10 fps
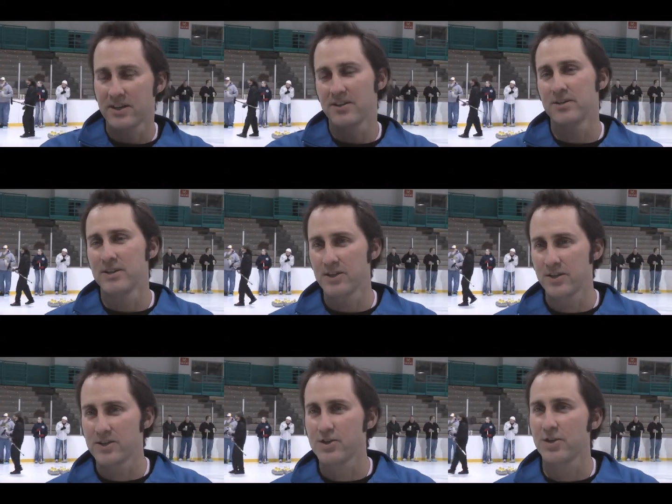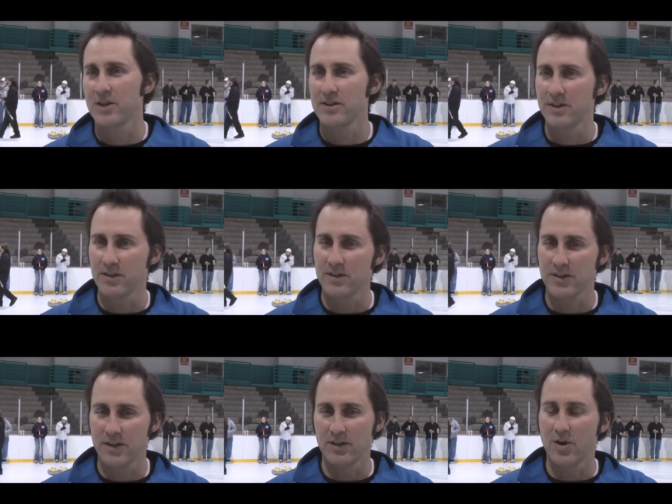The deal is you
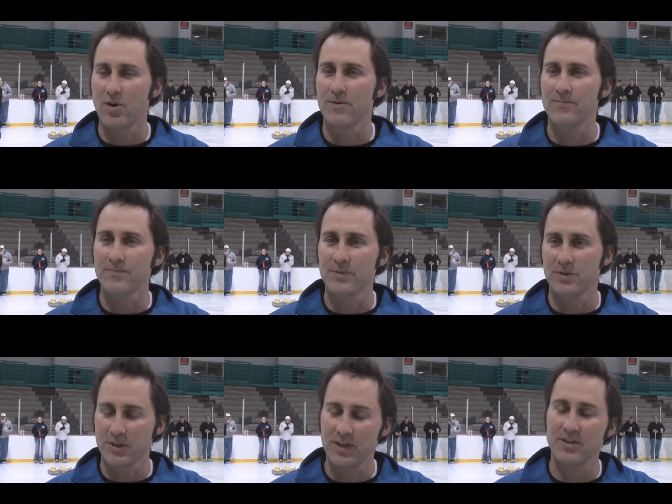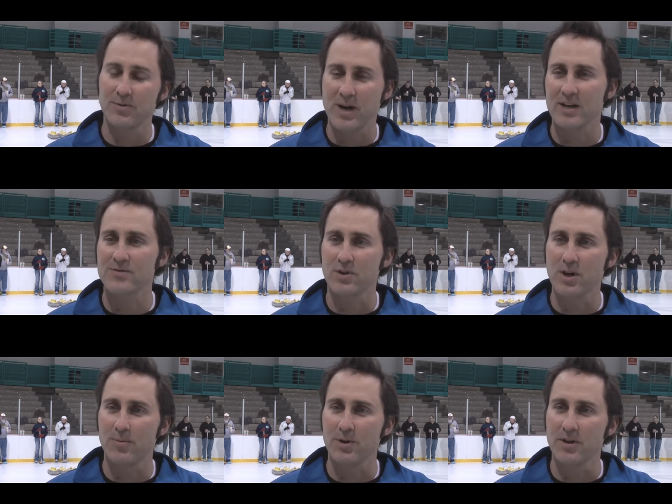get a loan, you get the rocks for a
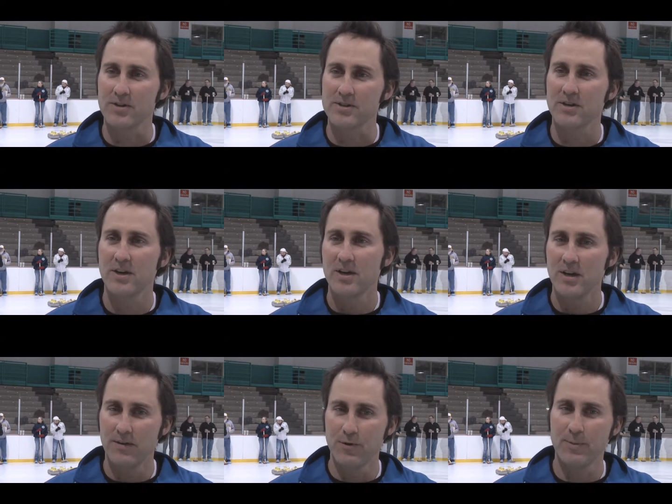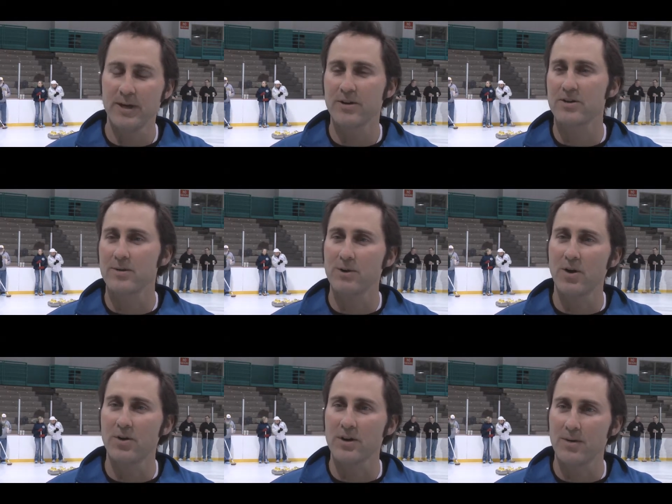couple of years. If you make your club
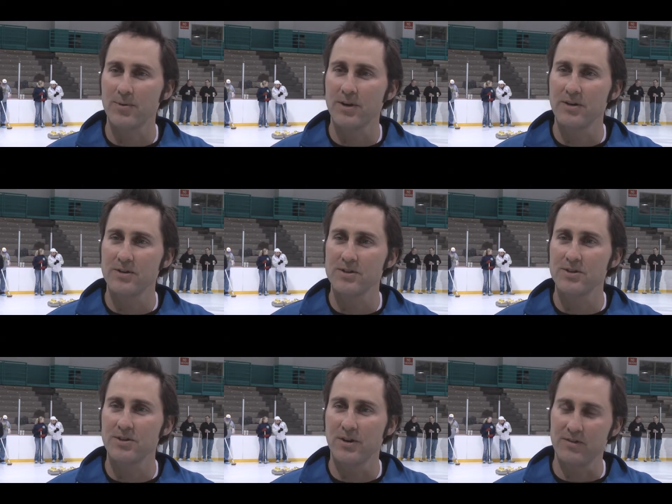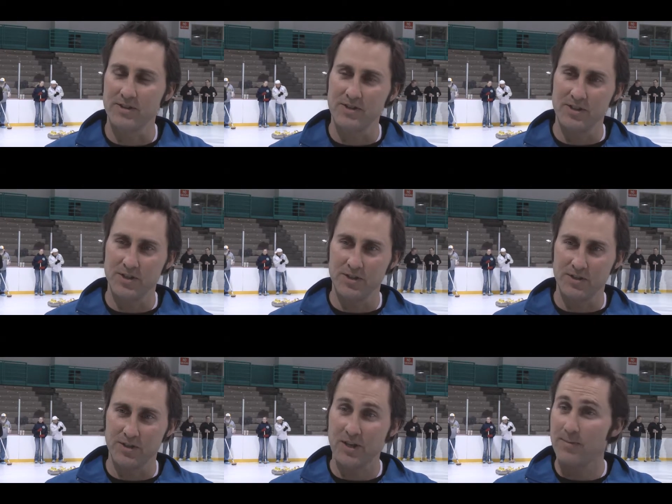go in a couple of years, you have a
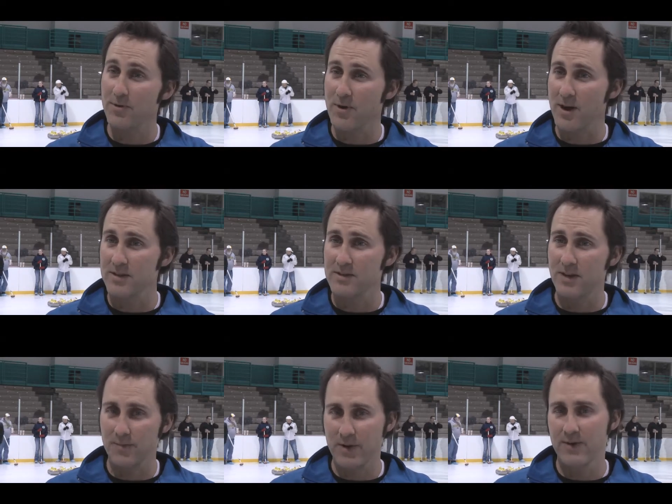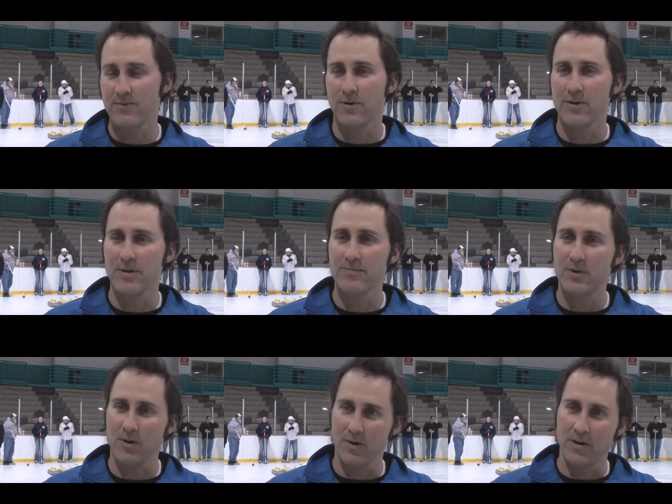decision to keep the rocks and pay for them,
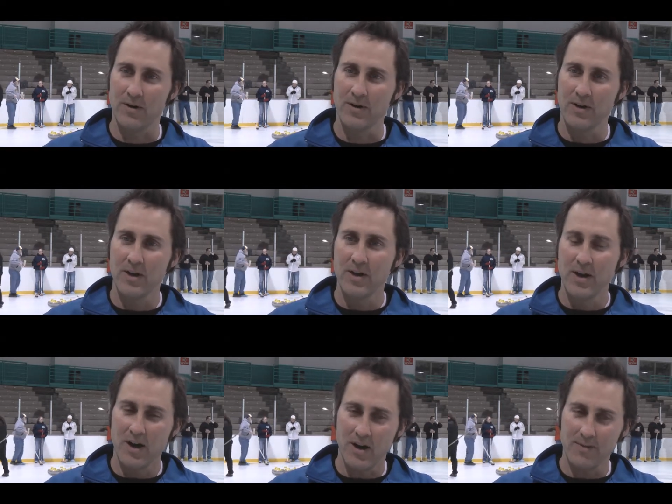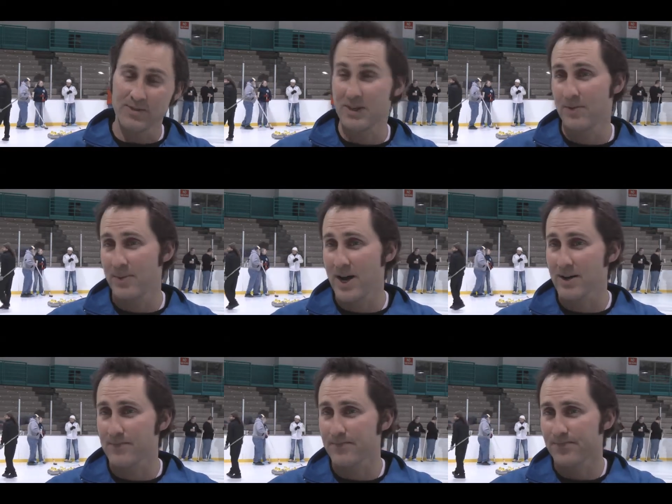or send them
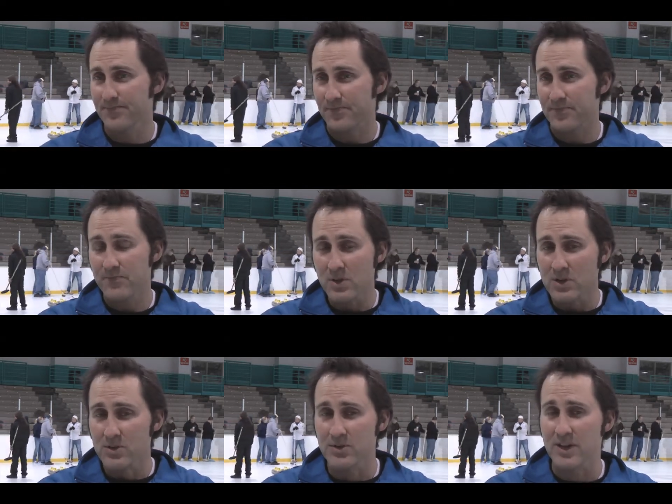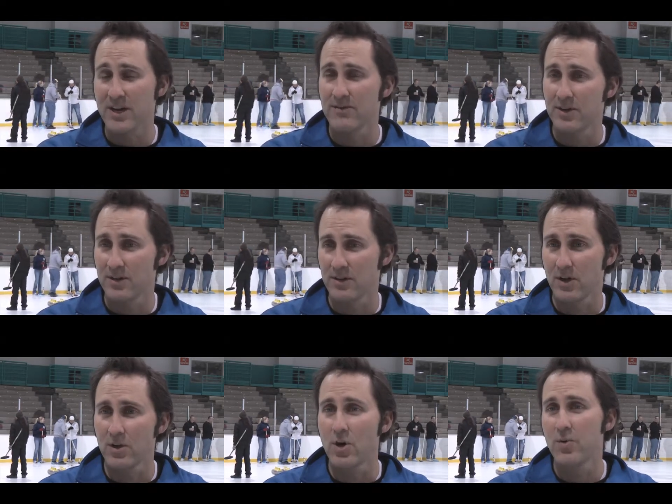back. So it's kind of
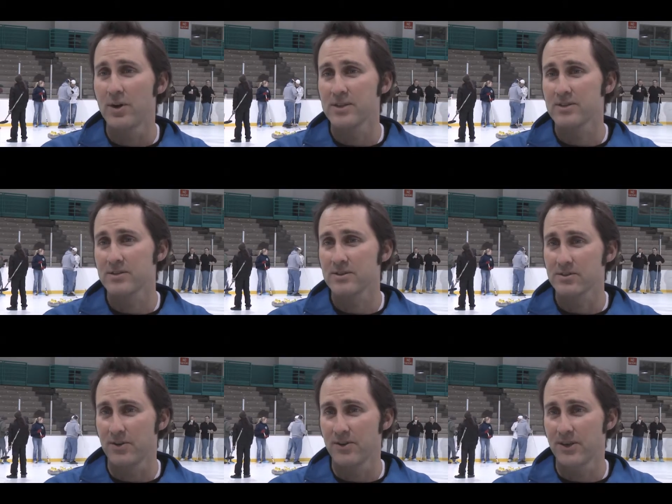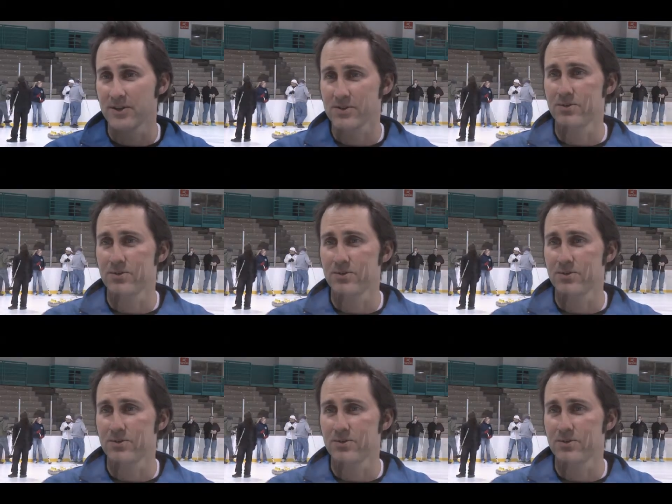a low risk sort of thing.